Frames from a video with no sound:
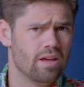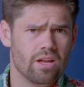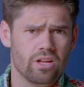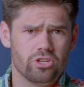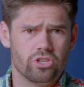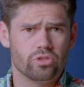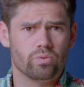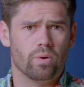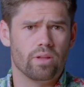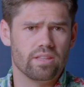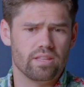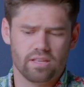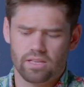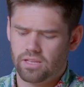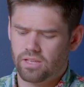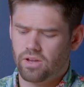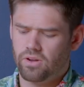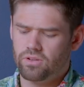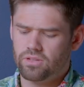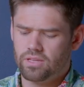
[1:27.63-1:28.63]
Just one thing
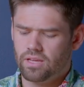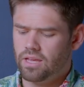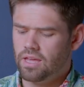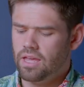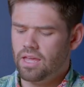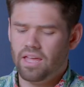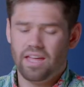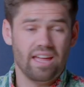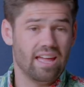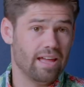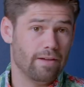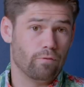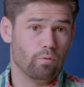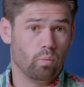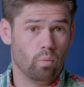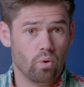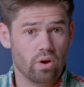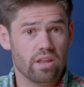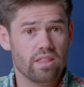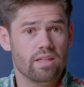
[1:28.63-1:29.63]
to note, if
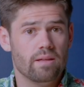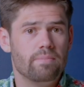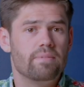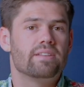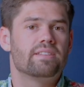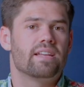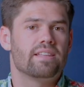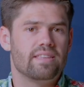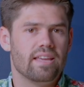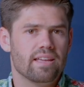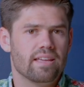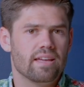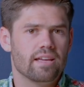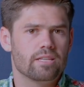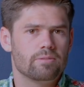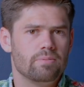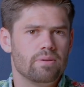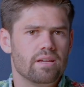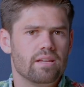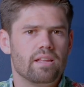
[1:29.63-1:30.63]
one of them is at 10 gig
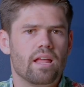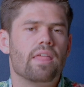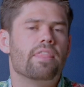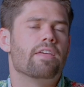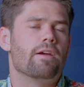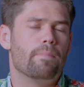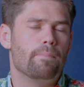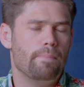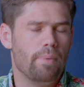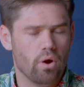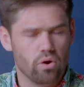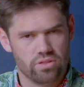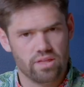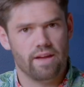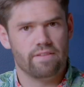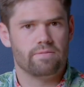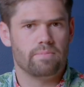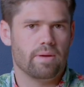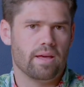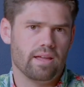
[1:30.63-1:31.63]
speed, they both
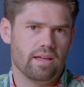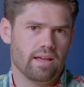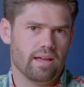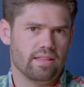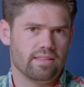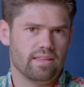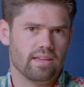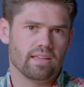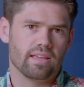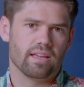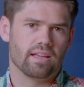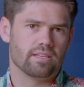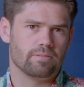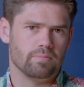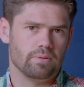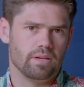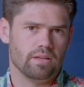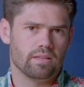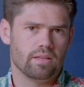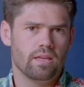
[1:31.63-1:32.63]
have to be at, 10 gig
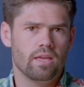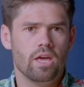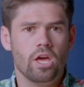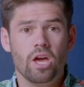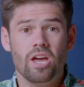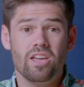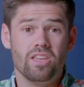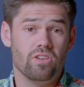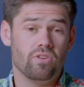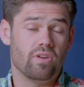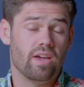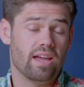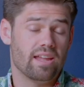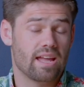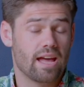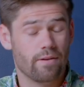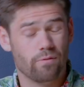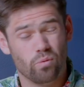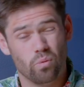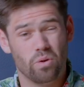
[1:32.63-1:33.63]
speed. You can't
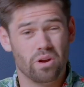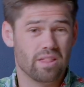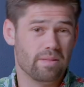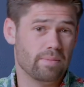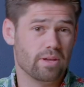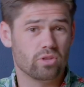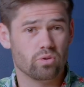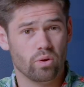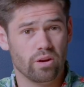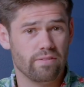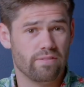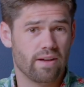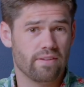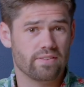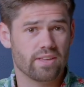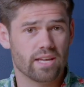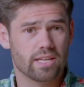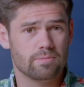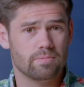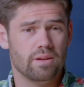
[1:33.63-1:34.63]
have one of them at 25
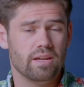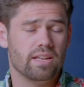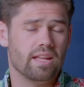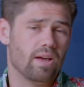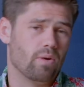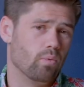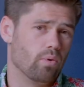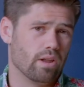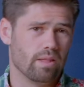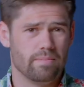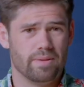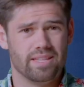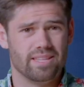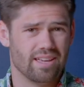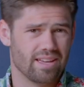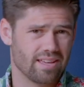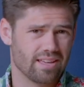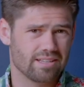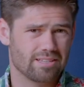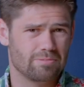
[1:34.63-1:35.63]
gig speed and one of them at
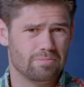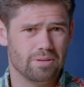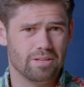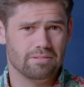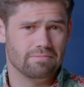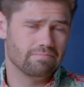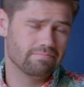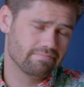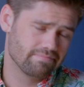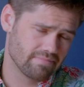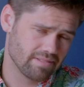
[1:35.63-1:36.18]
10 gig speed.